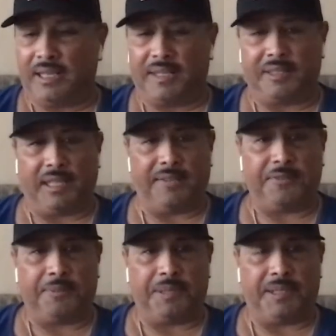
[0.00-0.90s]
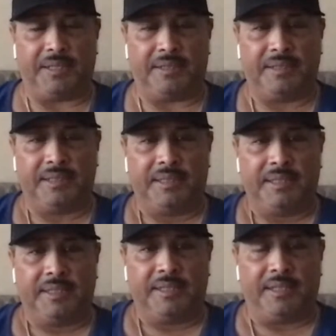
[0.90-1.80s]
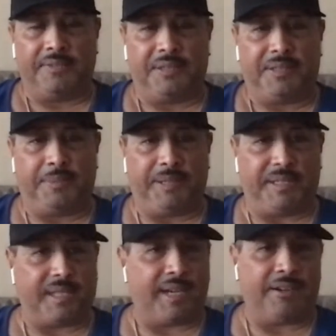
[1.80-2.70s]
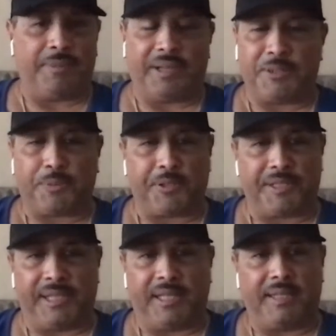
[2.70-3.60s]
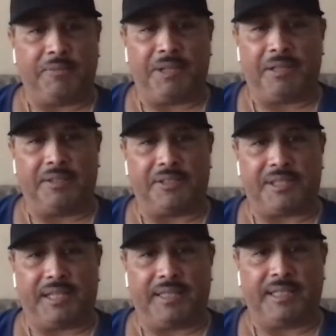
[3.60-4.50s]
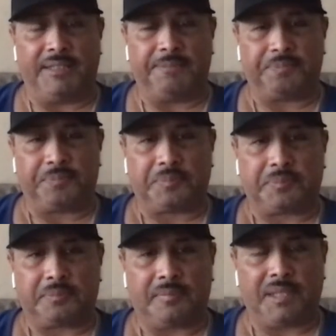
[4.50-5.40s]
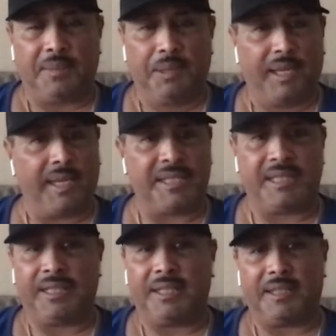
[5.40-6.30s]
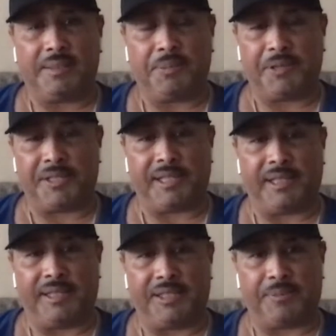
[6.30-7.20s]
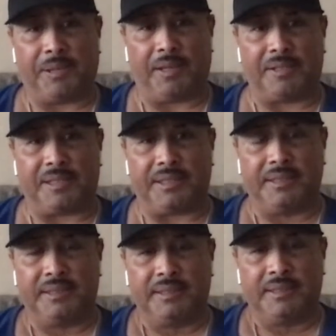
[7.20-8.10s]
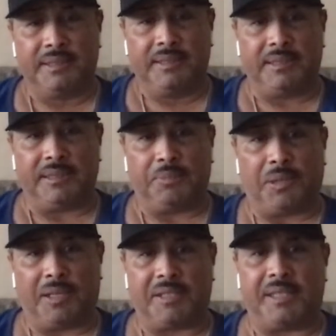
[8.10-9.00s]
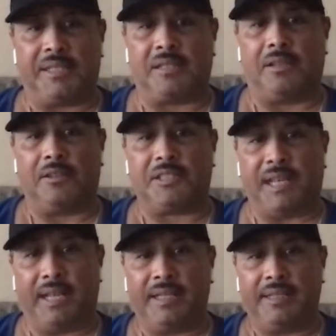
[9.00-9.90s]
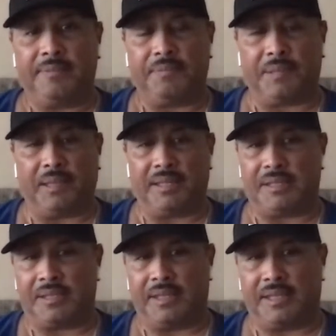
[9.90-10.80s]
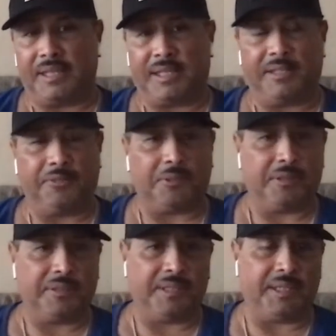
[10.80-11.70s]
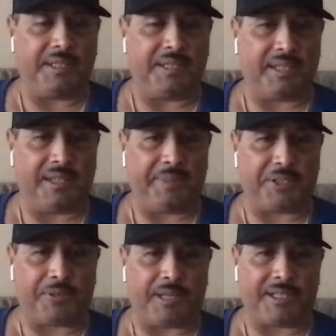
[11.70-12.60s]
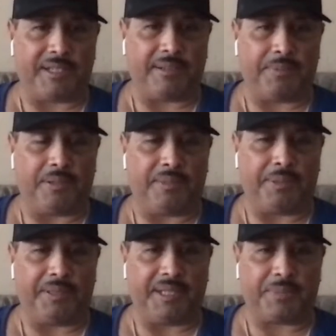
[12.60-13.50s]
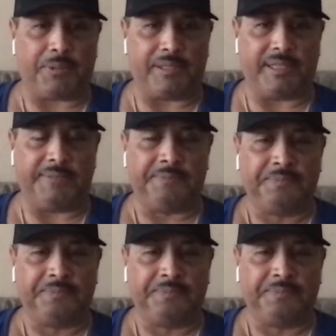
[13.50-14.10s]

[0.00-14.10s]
left to be desired about his personality. We all understand that. But like I said, personality isn't policy. Policy is longstanding. Unless it's an executive order, then it can just kind of be scratched out upon the next president,